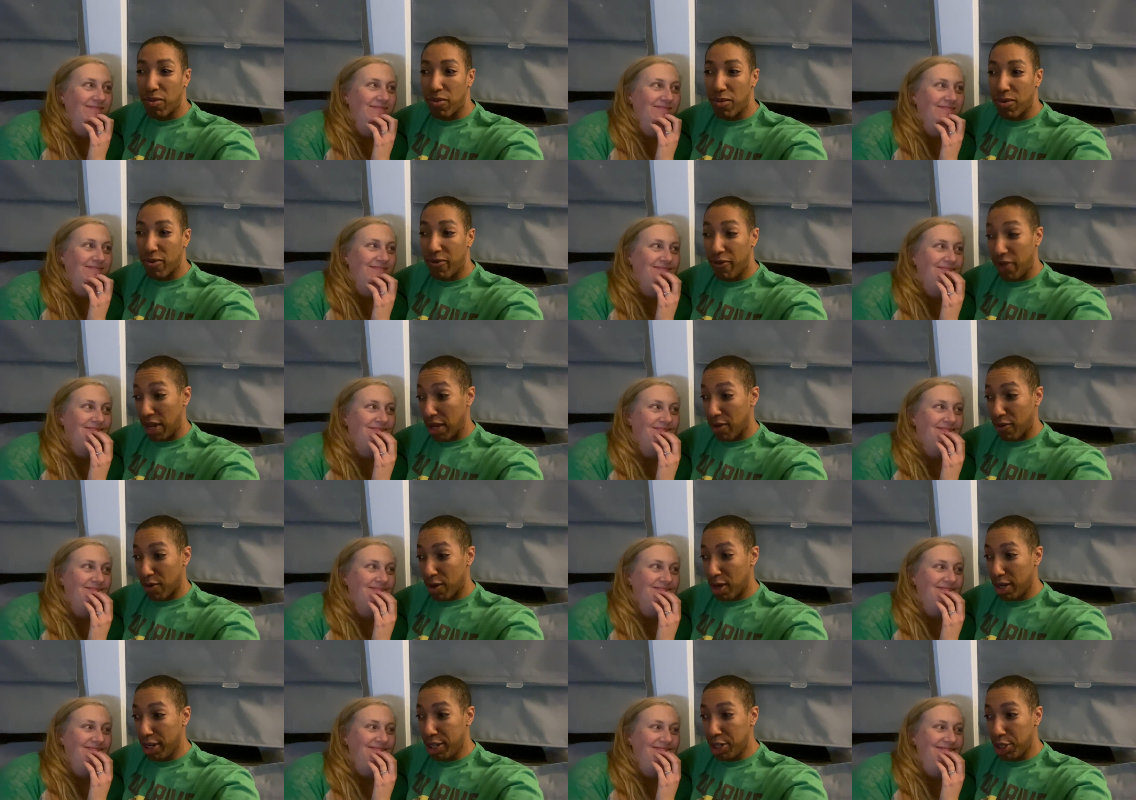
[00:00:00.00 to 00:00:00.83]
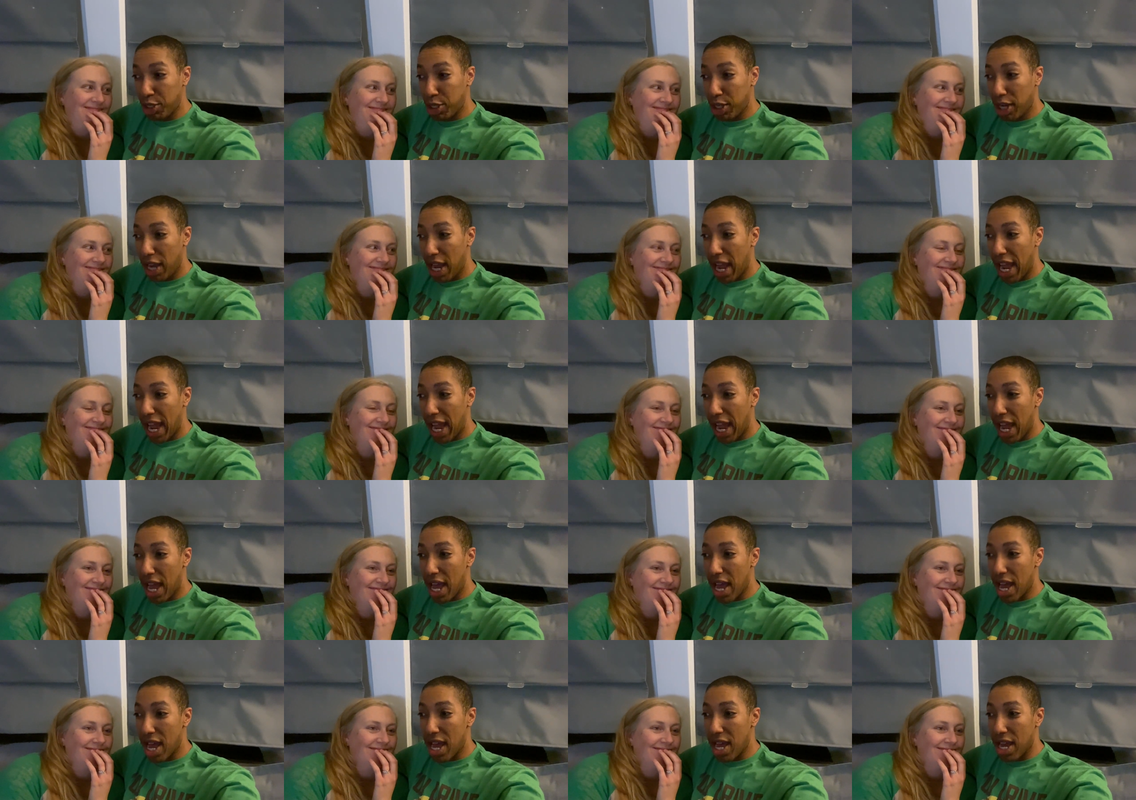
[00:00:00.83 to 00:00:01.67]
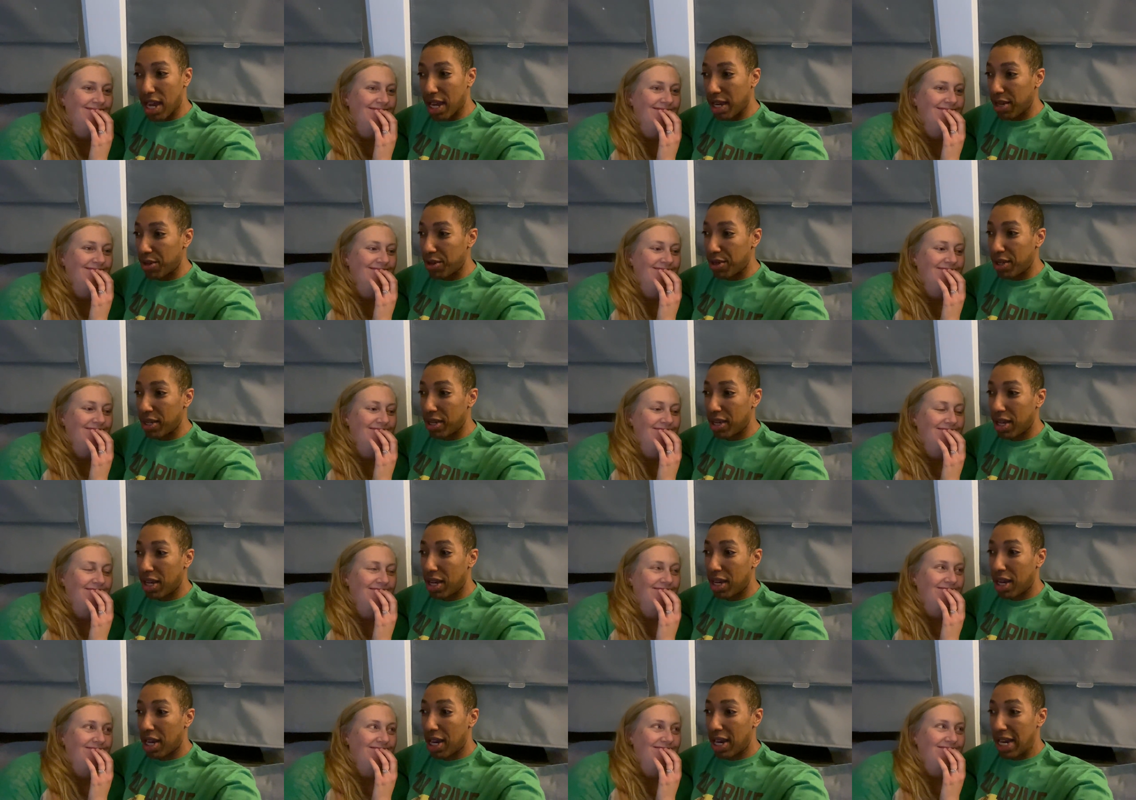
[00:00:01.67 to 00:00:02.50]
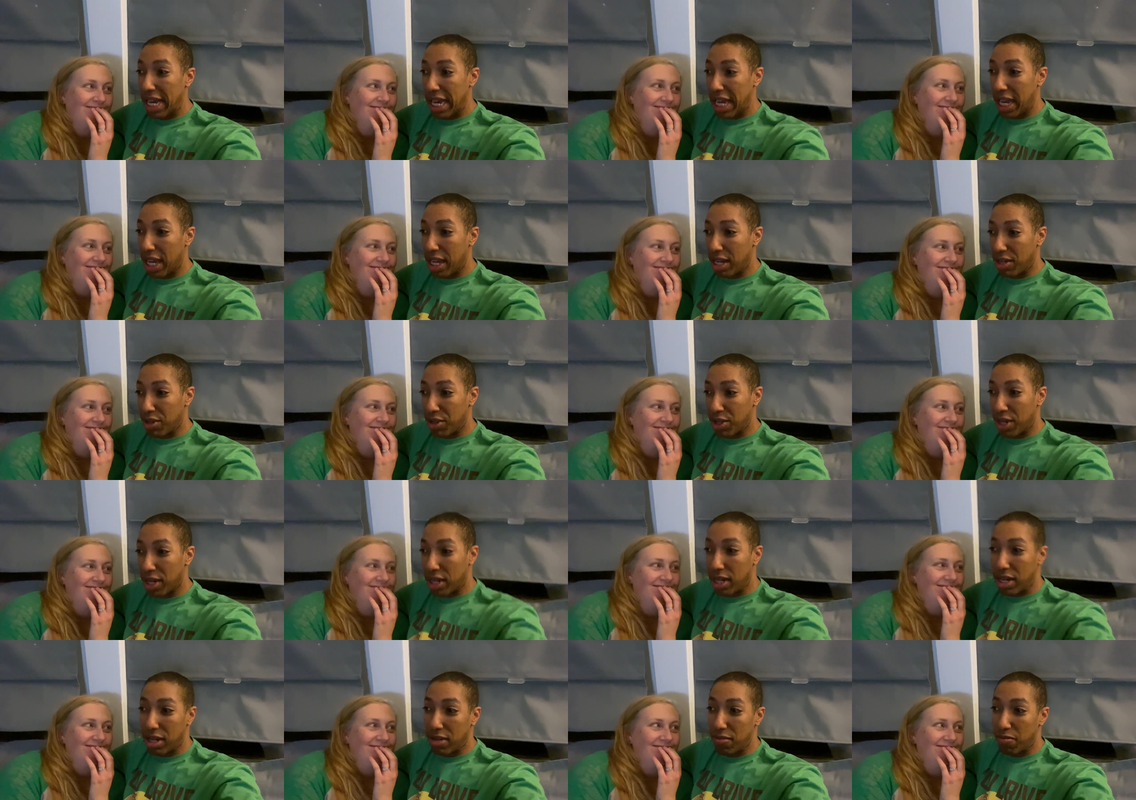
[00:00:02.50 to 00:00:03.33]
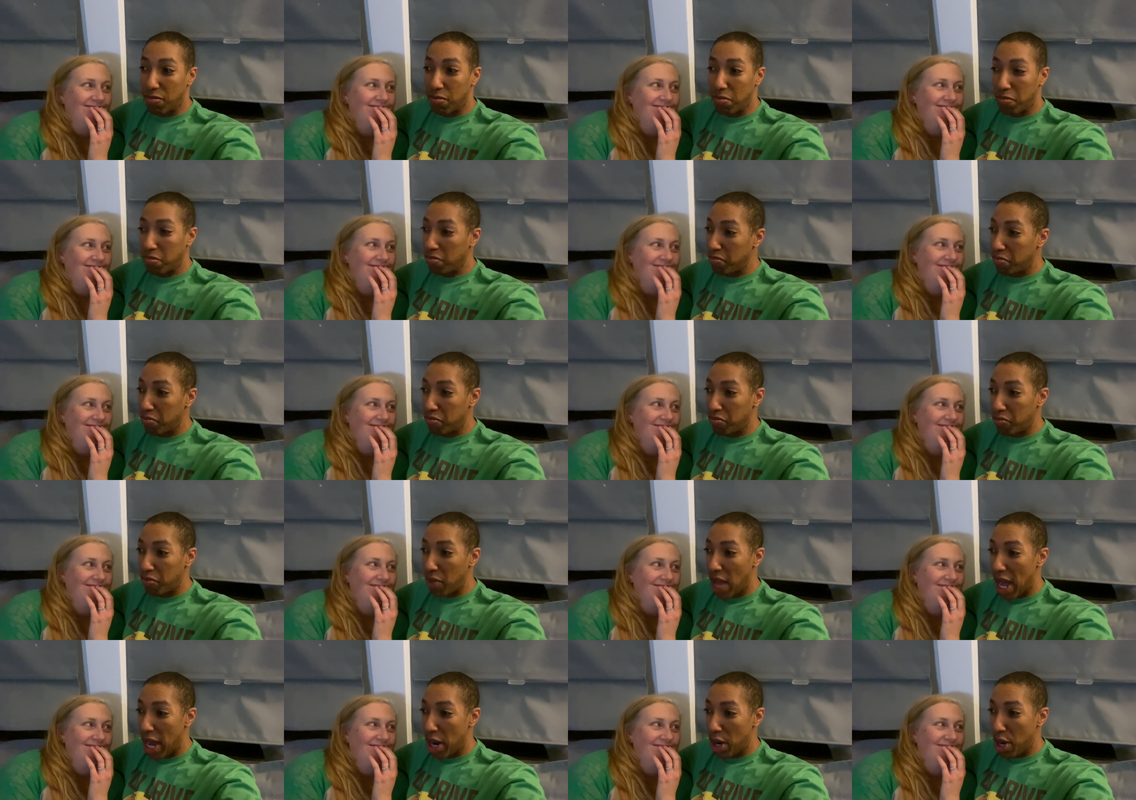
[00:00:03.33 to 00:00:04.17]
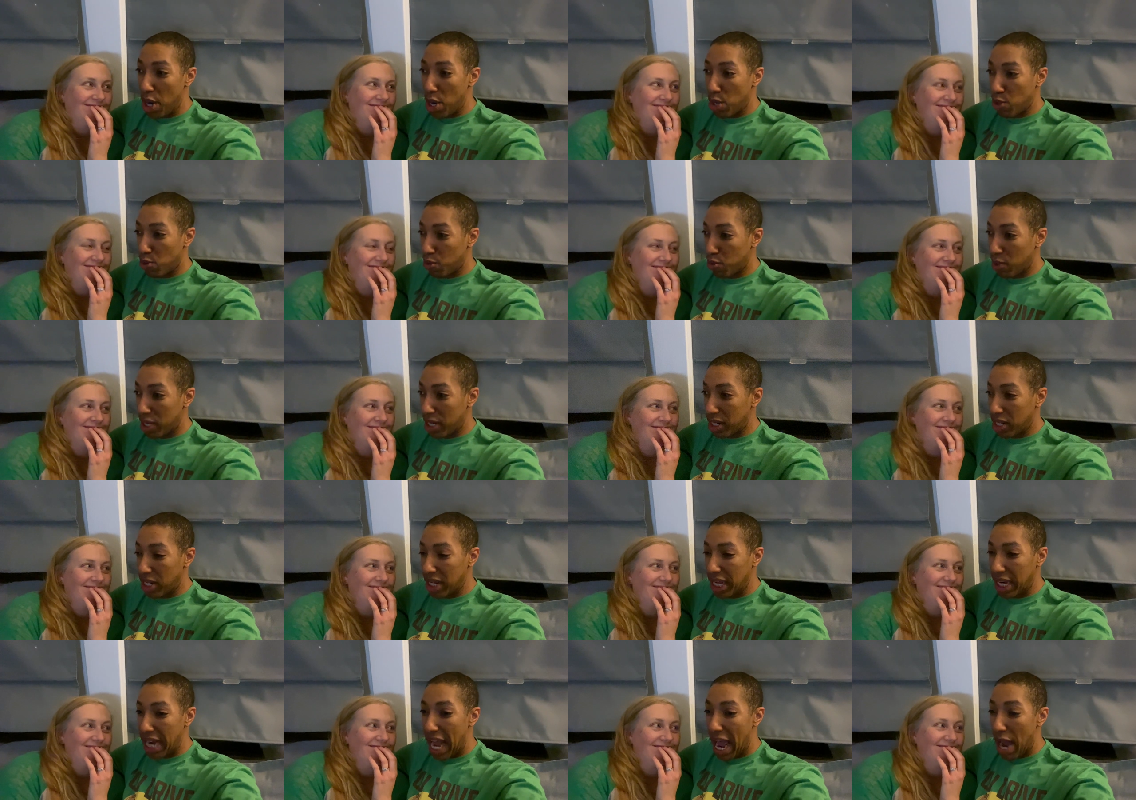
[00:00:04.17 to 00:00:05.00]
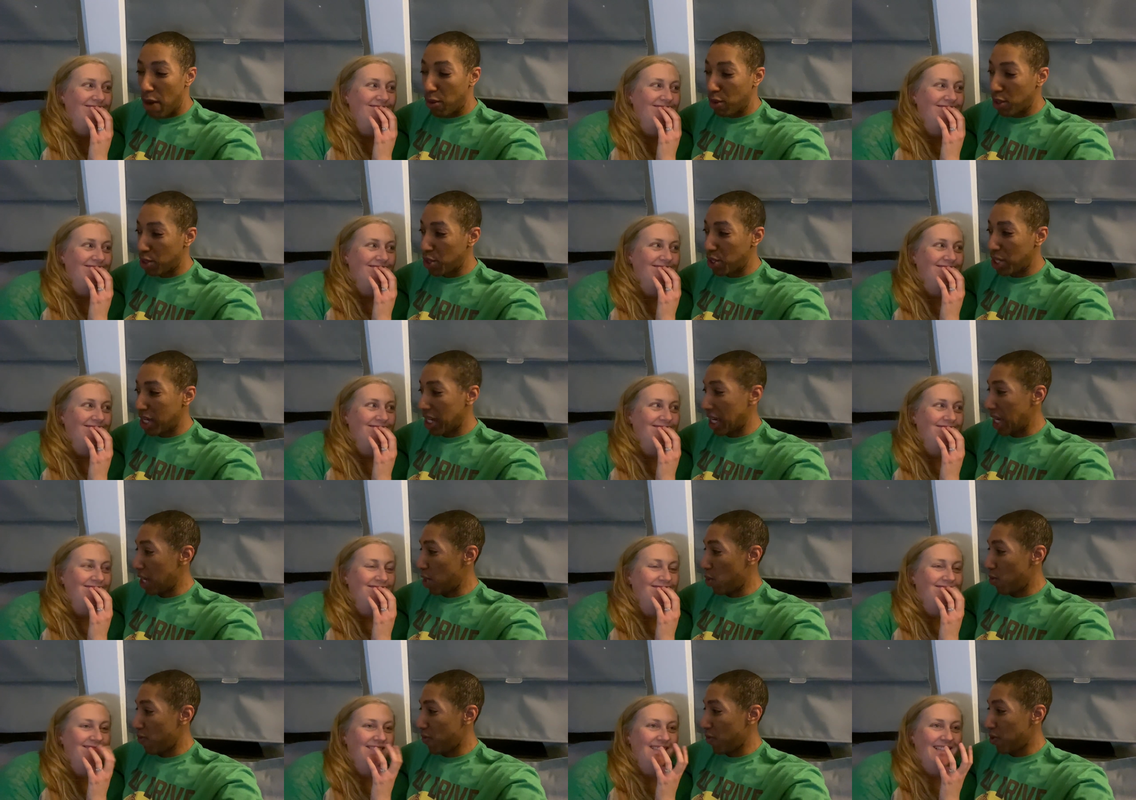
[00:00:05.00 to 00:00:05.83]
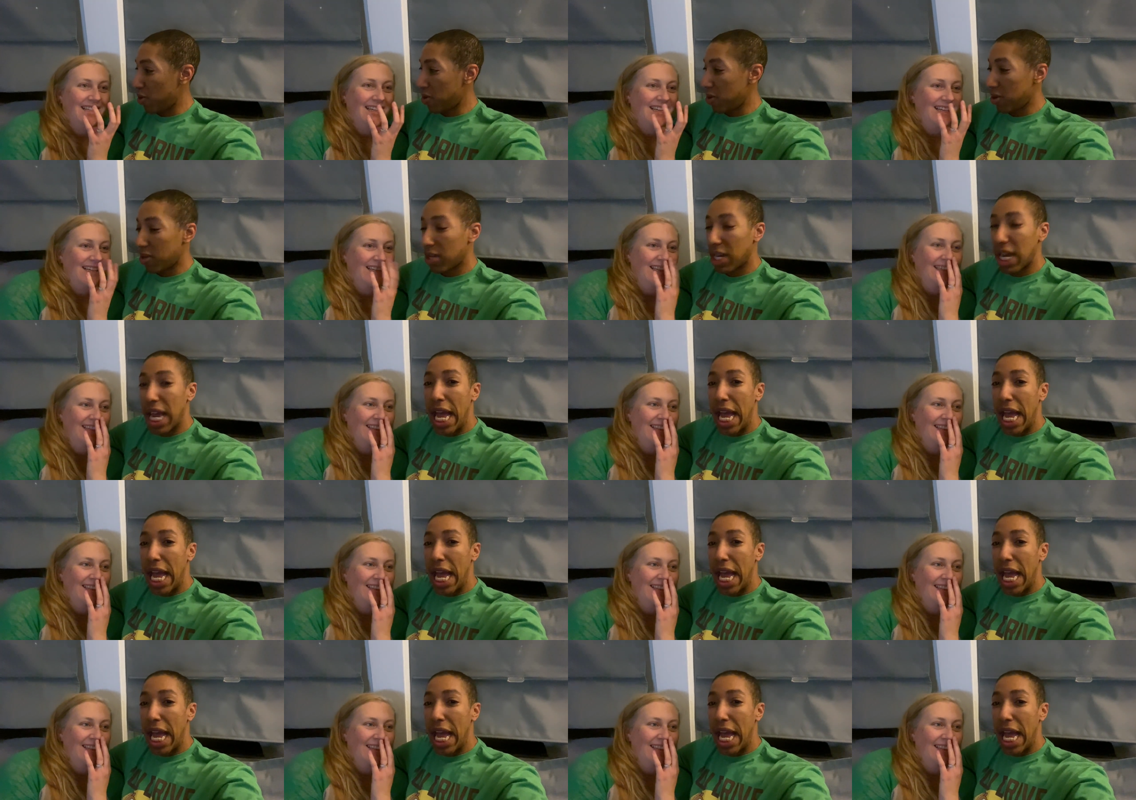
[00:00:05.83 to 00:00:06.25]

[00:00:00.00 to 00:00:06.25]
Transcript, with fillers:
Speaker 1: feverish, and it took I don't know what ten hours to get over.